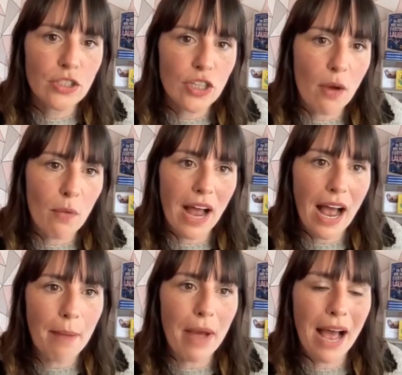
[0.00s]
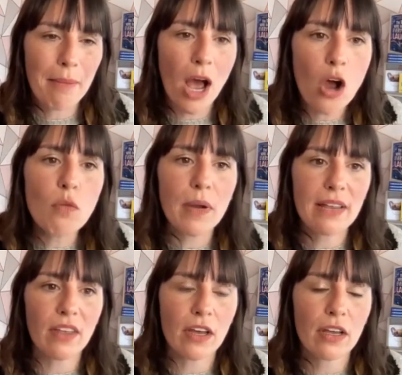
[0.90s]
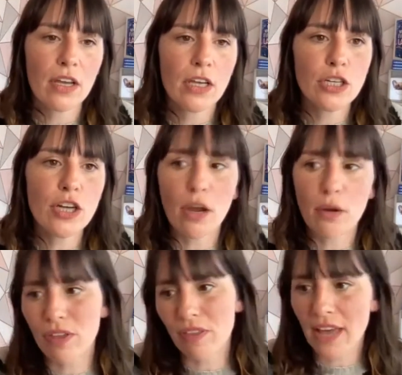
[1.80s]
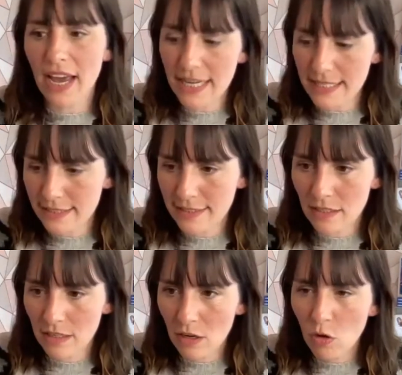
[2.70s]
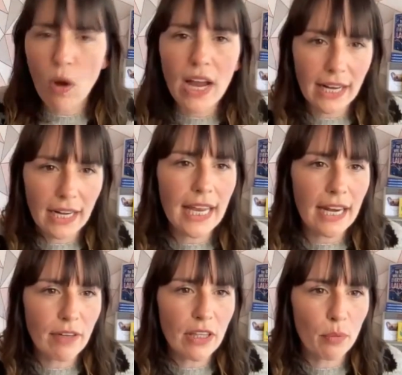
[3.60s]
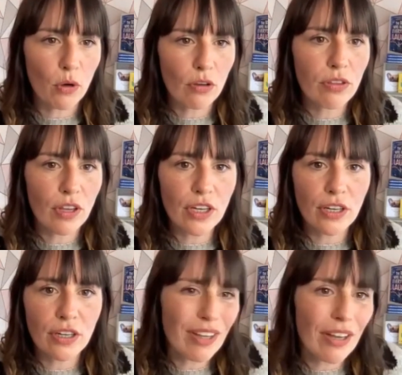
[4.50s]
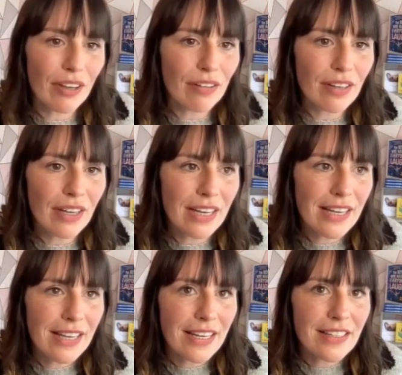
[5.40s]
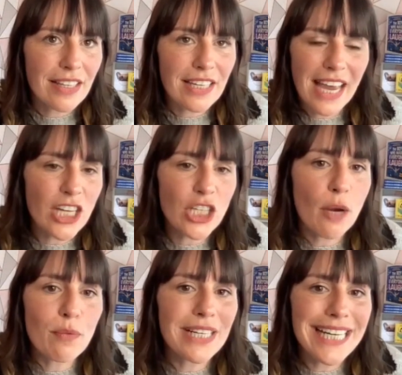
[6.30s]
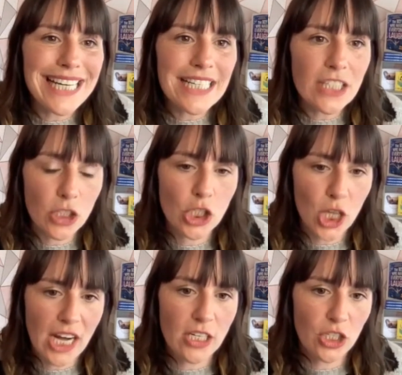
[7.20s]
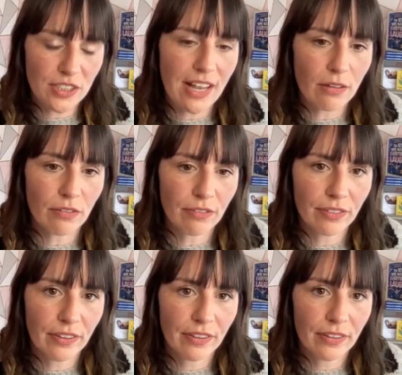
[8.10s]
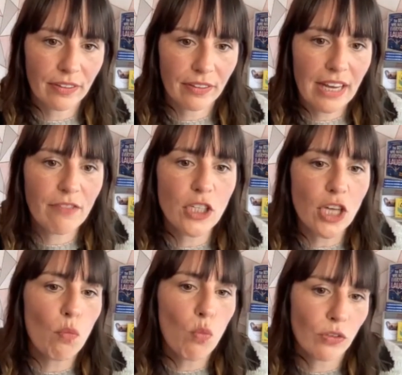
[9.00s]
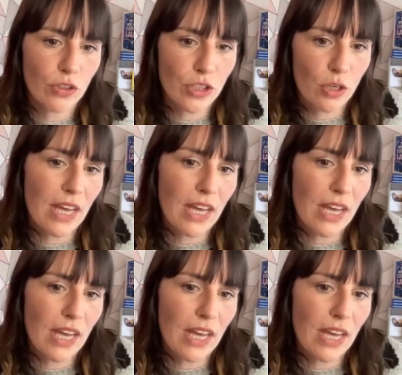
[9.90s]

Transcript: So I'm hoping that, you know, that is quite clear in the book, that you don't need to change yourself if you don't want to.